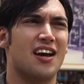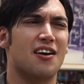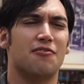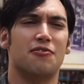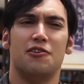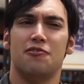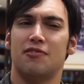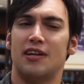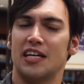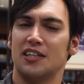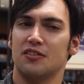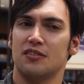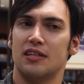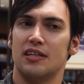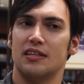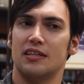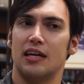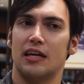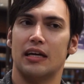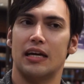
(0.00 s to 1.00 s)
reflect on
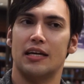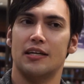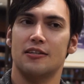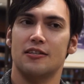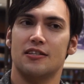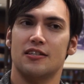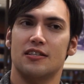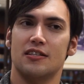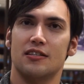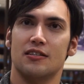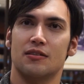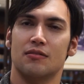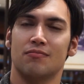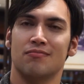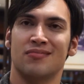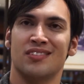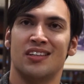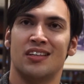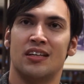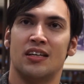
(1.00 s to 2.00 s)
it, I guess.
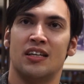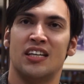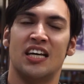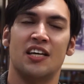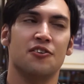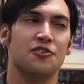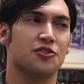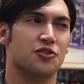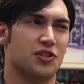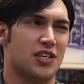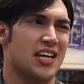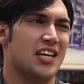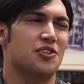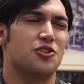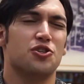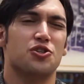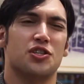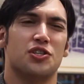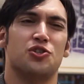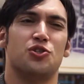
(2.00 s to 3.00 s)
And
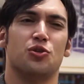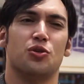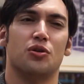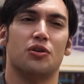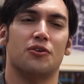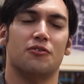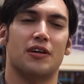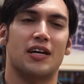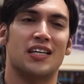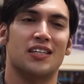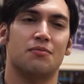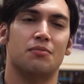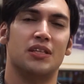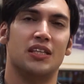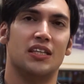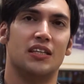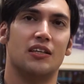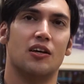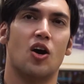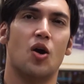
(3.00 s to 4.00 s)
just enjoy, right?
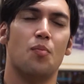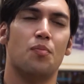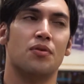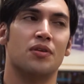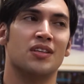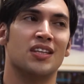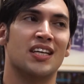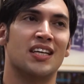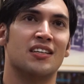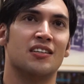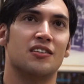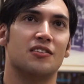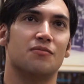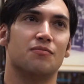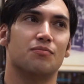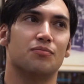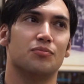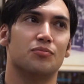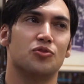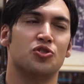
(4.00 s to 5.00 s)
Be open and
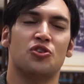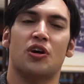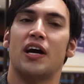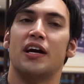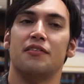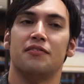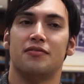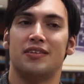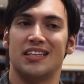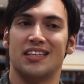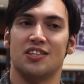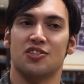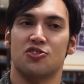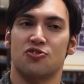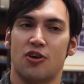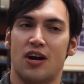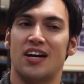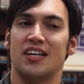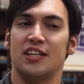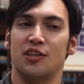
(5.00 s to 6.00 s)
try new
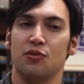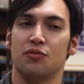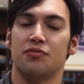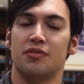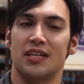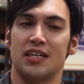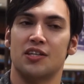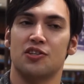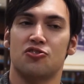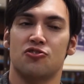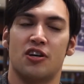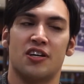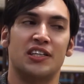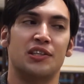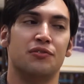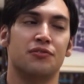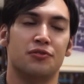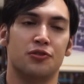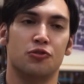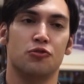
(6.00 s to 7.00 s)
things, try
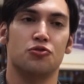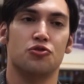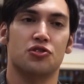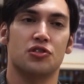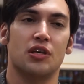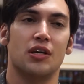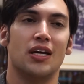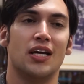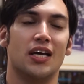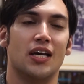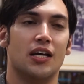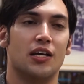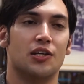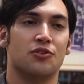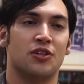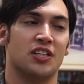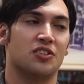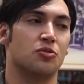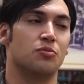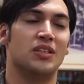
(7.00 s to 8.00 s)
new foods,
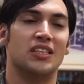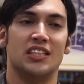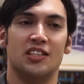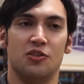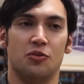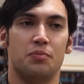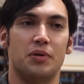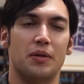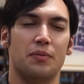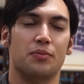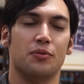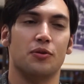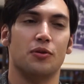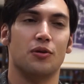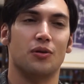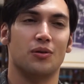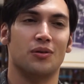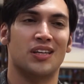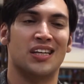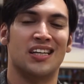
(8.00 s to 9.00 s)
try to meet new
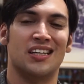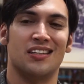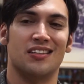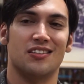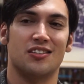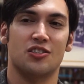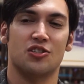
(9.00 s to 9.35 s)
people and